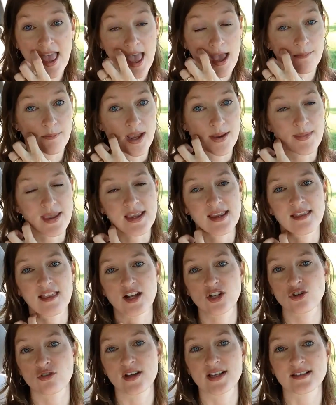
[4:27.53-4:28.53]
And by making that
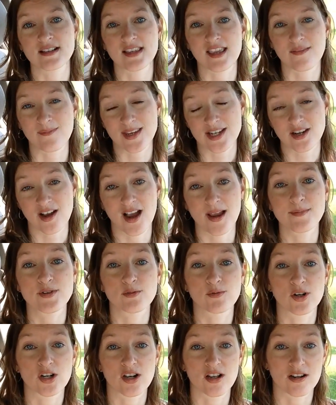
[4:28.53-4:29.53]
choice, it gave me time to
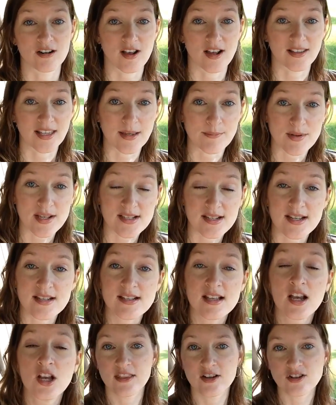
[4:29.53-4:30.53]
work on an online business.
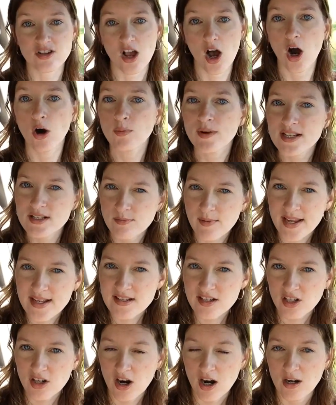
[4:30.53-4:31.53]
There's always ways
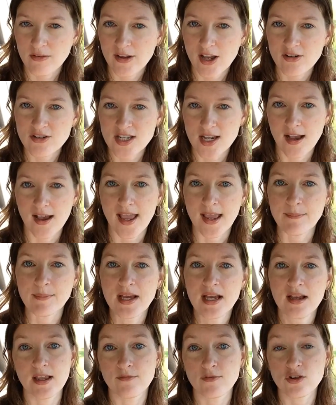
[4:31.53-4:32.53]
to carve out time.
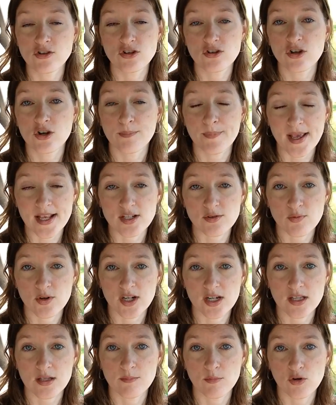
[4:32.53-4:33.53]
If you do your best
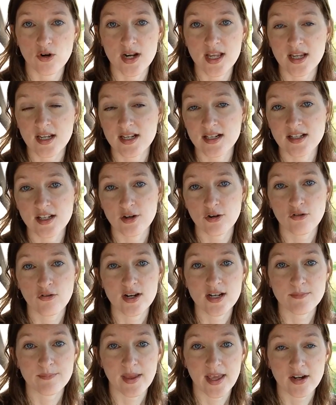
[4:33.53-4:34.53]
work in the morning, consider
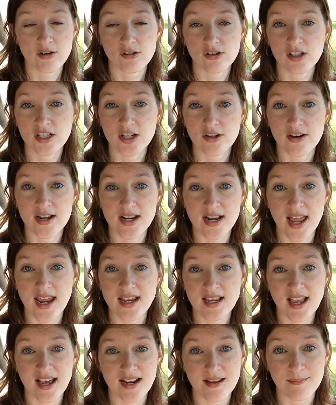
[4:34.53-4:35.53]
going to bed earlier at
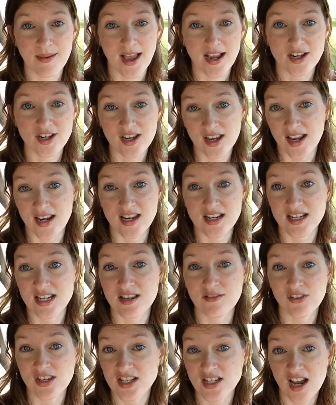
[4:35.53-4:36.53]
night, cutting back any
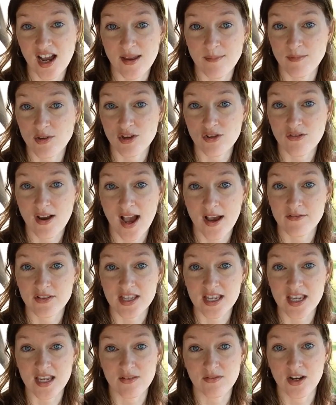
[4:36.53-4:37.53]
TV time you have in
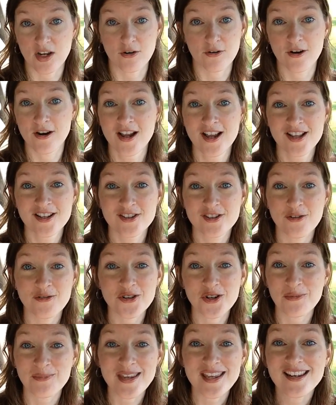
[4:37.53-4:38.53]
the evening or
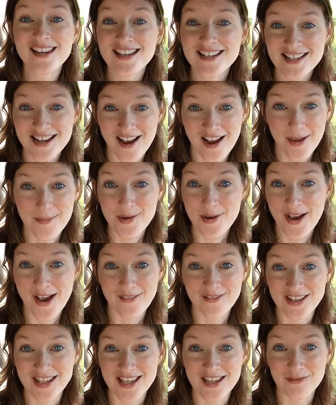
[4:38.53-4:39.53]
social media time you
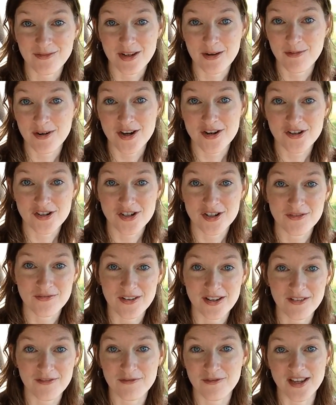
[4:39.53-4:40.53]
have in the evening where you're
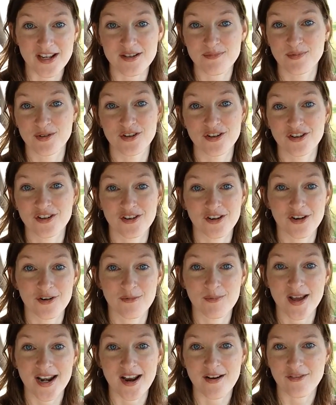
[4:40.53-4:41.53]
surfing Facebook or
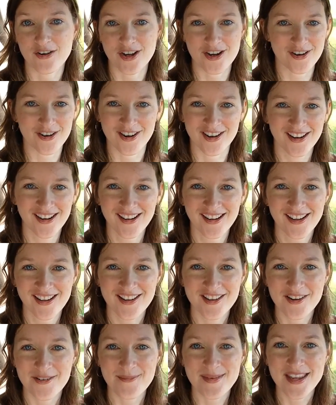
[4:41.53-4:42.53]
whatever your
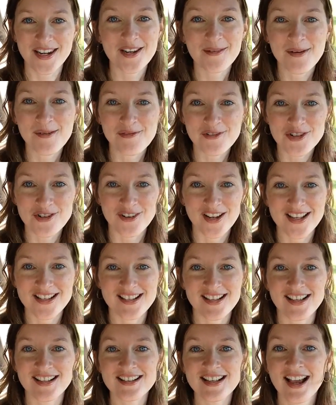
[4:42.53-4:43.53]
medium of
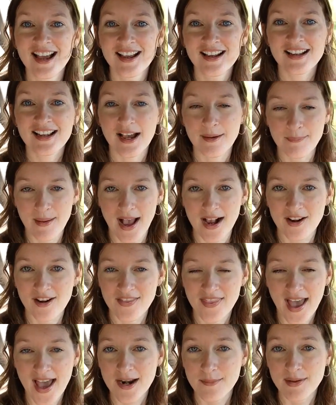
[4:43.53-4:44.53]
choice is. Cut back
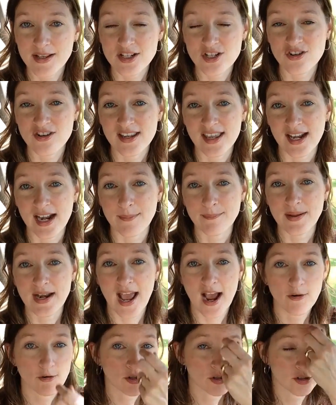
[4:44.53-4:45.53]
on that a bit so you can get up an
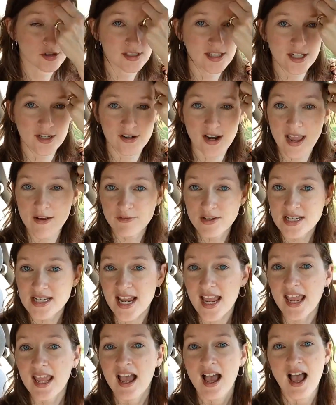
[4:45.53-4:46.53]
hour earlier every
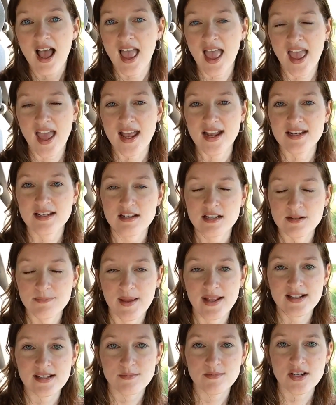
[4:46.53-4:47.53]
day and
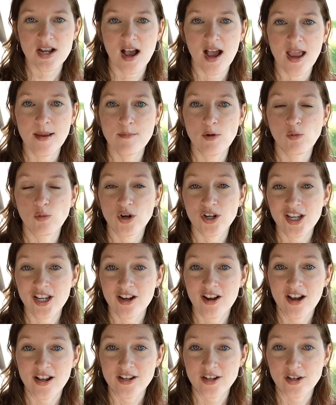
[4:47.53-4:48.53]
spend some time
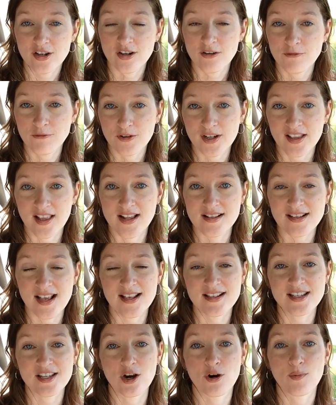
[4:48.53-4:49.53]
working on your freelance
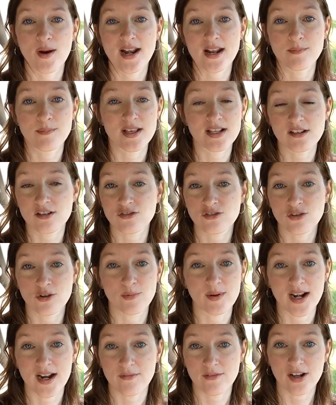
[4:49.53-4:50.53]
SEO writing business or
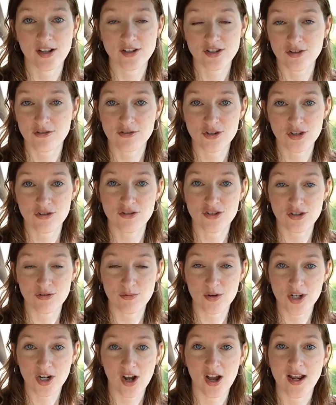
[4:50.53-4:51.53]
whatever else you choose to
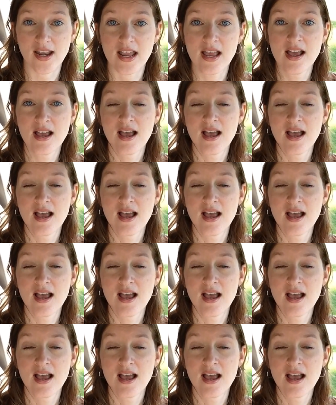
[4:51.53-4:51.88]
work on